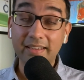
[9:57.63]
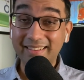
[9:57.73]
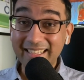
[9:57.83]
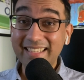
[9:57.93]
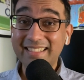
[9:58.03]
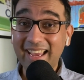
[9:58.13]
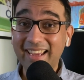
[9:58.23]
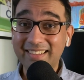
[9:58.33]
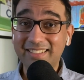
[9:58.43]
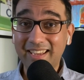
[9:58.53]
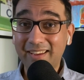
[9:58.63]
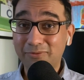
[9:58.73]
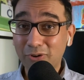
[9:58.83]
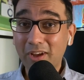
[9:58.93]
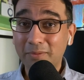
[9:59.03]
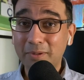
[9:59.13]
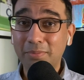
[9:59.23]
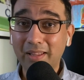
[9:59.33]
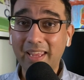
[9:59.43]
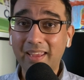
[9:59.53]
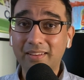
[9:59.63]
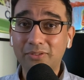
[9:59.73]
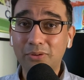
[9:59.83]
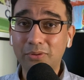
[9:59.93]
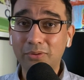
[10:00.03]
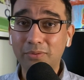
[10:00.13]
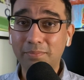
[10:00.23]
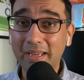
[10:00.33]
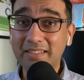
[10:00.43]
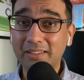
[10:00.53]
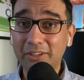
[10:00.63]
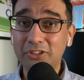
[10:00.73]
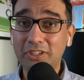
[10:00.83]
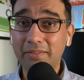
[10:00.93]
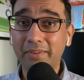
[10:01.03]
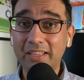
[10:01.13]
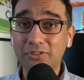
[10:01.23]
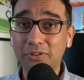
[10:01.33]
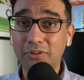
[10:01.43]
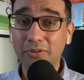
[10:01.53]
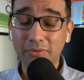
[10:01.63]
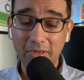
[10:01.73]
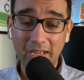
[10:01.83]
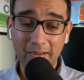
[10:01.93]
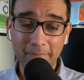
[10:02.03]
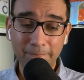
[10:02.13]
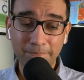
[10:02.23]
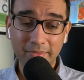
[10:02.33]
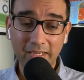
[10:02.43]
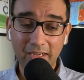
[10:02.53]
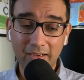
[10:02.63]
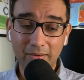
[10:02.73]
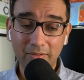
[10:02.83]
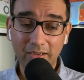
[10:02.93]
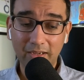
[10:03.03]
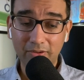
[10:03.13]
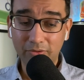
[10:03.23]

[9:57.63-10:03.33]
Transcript: That's these enormous. guys have drawn up a plan to basically achieve net zero um, uh, uh,